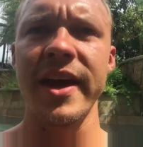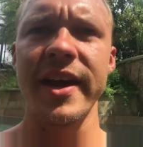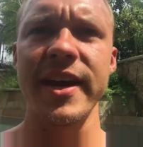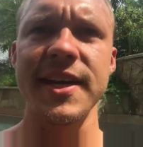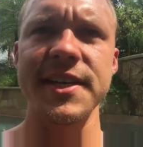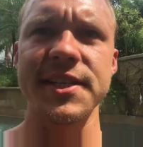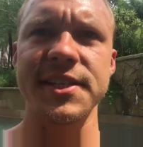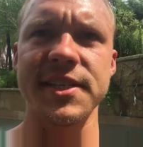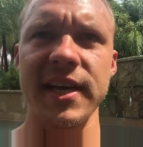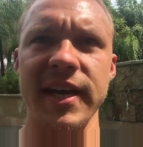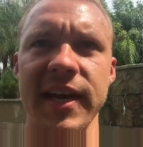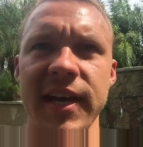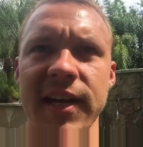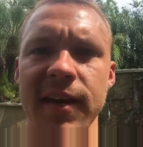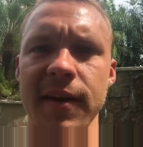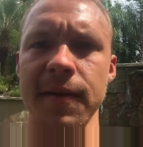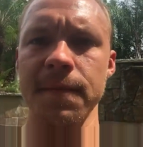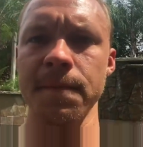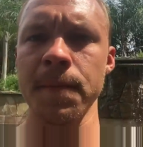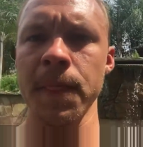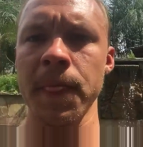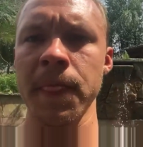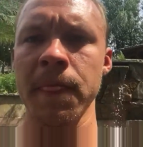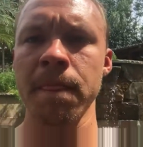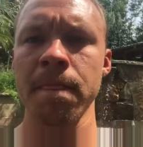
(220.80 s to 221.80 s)
He said,
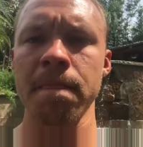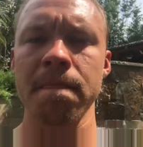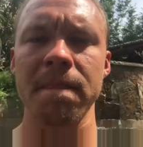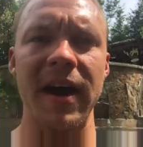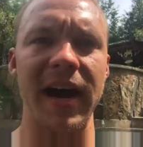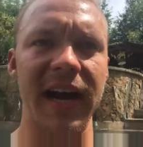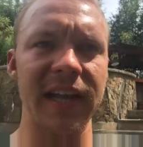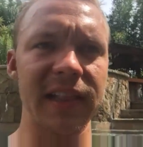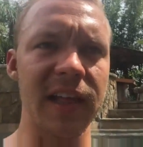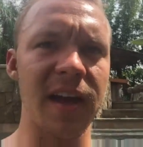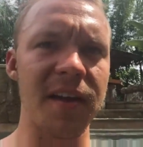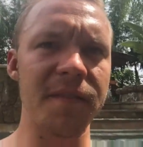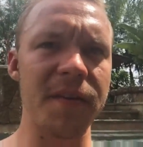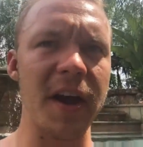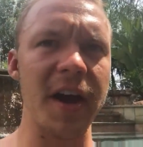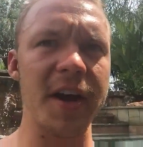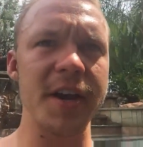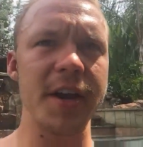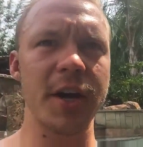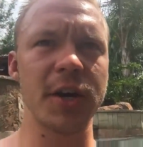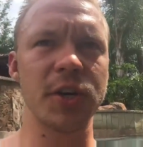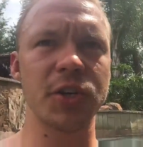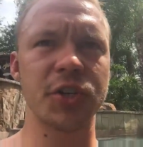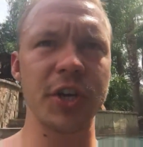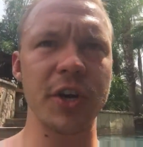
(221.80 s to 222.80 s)
I love how
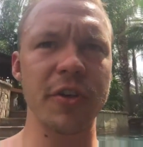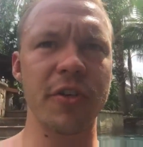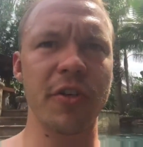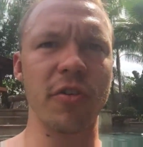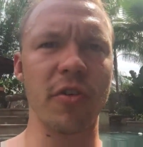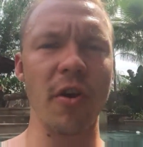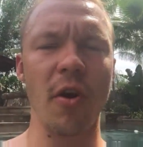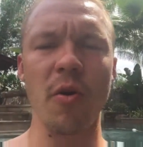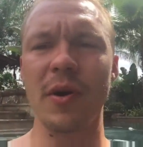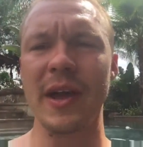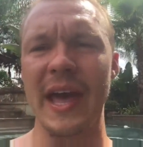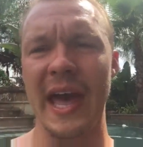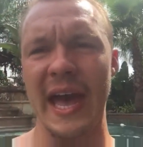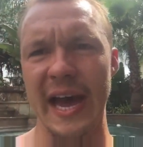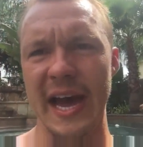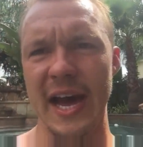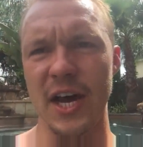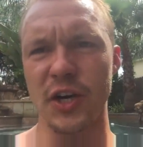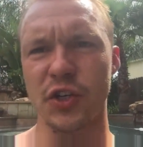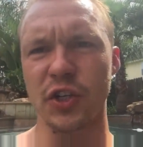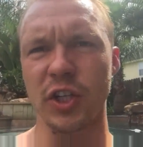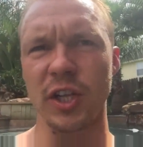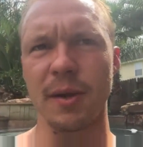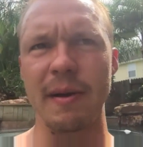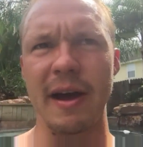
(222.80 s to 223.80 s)
you're just so
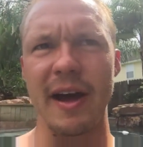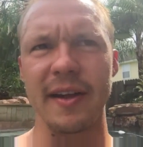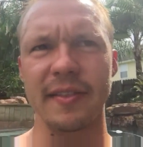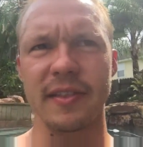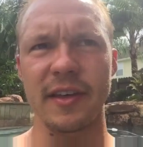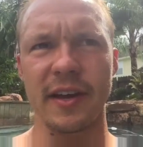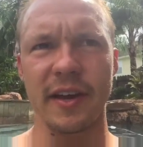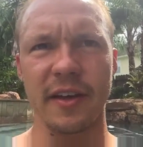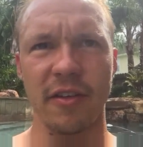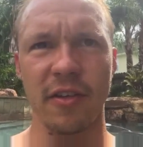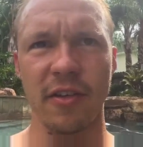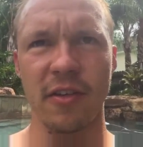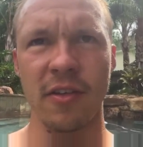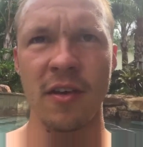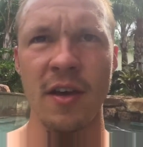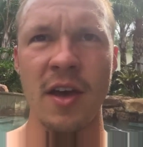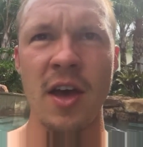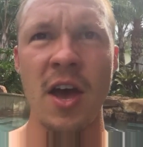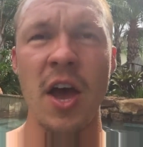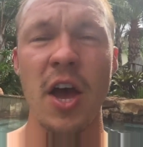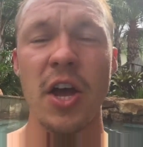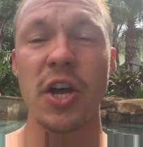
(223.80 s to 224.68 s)
casual about this.